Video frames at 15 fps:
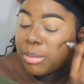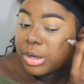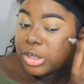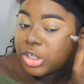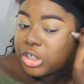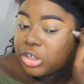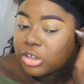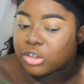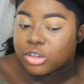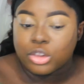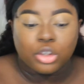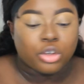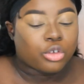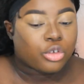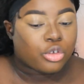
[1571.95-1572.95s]
and she just
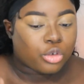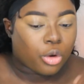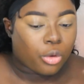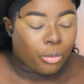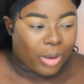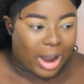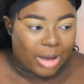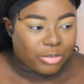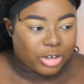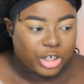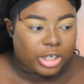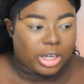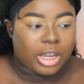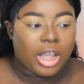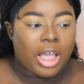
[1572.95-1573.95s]
looks so
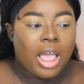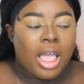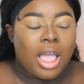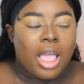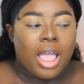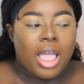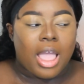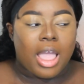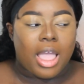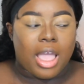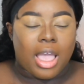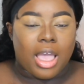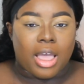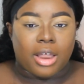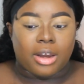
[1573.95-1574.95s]
ravishing
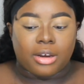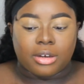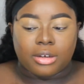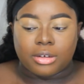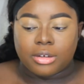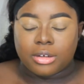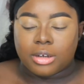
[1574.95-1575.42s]
and